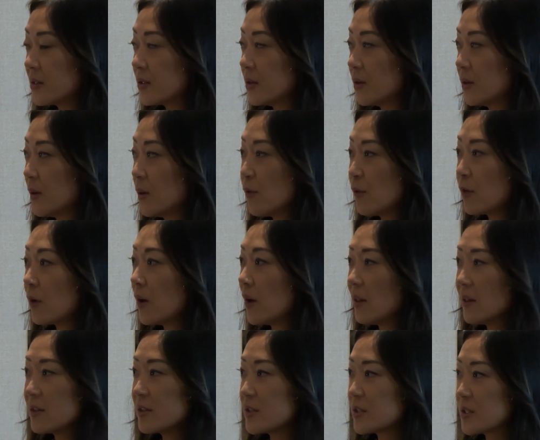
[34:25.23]
So
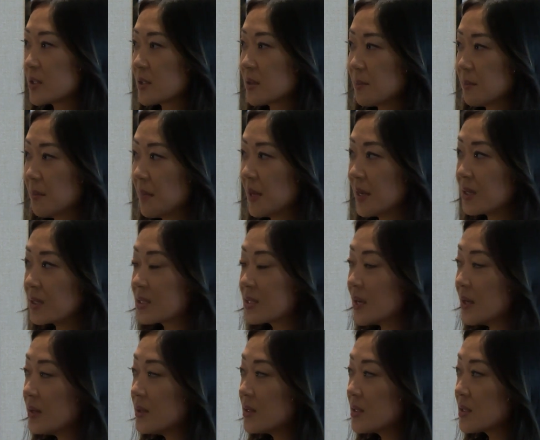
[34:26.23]
overall, it just makes
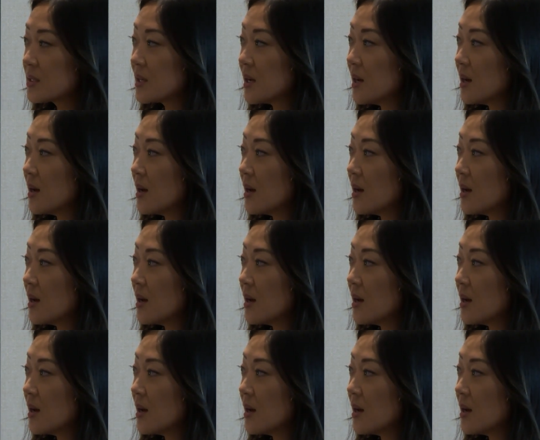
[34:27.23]
sense,